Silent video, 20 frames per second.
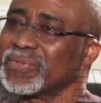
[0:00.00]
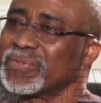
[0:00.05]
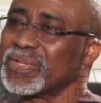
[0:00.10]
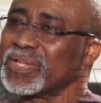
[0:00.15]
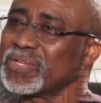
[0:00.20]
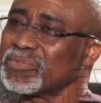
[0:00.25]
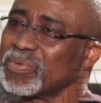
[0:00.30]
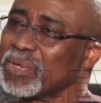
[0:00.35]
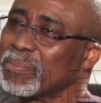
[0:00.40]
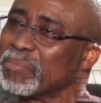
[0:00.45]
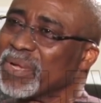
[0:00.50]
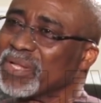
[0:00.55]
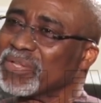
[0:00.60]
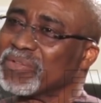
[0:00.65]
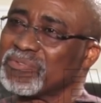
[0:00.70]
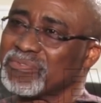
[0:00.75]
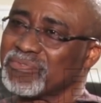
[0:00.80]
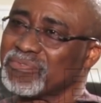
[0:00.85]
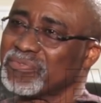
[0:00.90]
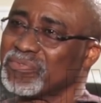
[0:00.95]
That's why part
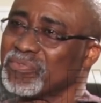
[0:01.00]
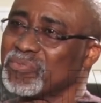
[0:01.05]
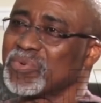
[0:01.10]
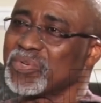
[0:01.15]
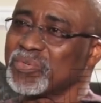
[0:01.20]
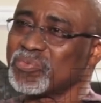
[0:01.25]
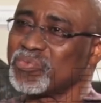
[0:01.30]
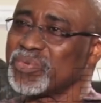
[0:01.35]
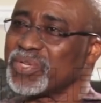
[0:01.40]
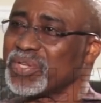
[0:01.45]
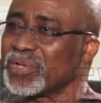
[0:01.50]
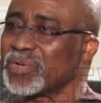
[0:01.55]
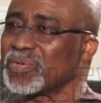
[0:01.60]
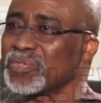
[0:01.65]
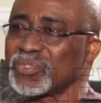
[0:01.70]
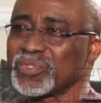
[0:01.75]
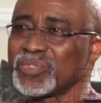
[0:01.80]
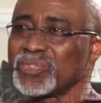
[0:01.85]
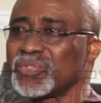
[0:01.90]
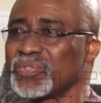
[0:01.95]
of what we
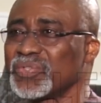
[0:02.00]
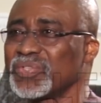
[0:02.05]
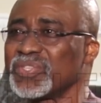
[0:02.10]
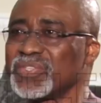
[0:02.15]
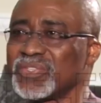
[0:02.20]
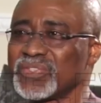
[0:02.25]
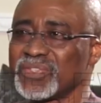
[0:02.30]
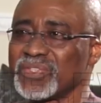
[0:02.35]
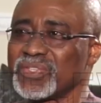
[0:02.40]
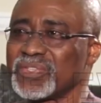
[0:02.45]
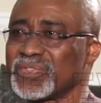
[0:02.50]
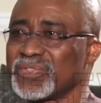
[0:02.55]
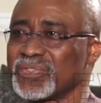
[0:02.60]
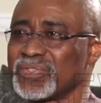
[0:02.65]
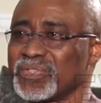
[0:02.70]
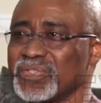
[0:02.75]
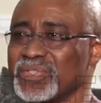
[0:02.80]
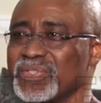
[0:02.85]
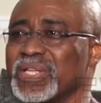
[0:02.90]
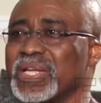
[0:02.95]
continue to
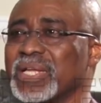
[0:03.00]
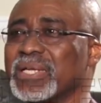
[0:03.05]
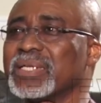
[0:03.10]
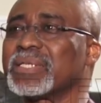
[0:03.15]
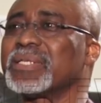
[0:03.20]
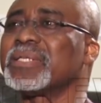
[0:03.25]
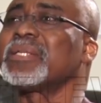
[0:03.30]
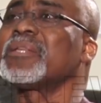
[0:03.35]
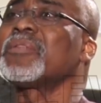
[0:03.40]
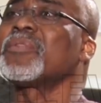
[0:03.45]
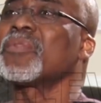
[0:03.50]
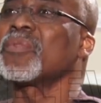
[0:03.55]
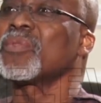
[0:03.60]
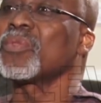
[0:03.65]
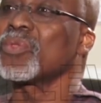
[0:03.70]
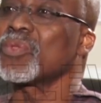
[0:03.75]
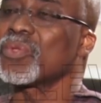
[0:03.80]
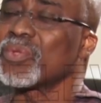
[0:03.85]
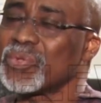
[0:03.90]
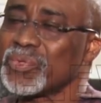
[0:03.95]
insist is that
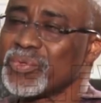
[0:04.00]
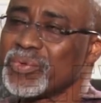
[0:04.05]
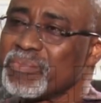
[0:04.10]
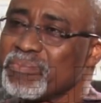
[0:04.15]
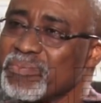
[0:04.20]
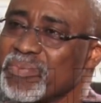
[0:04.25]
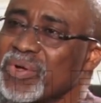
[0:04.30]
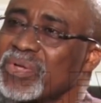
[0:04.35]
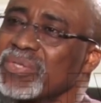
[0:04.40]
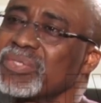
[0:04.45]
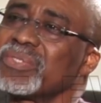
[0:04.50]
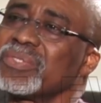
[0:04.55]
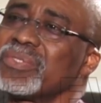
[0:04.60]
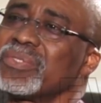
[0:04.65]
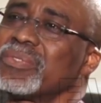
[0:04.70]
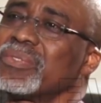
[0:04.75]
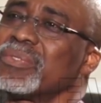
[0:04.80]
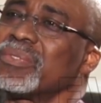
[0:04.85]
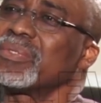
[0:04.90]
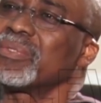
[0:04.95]
you
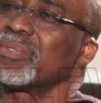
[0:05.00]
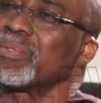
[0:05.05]
must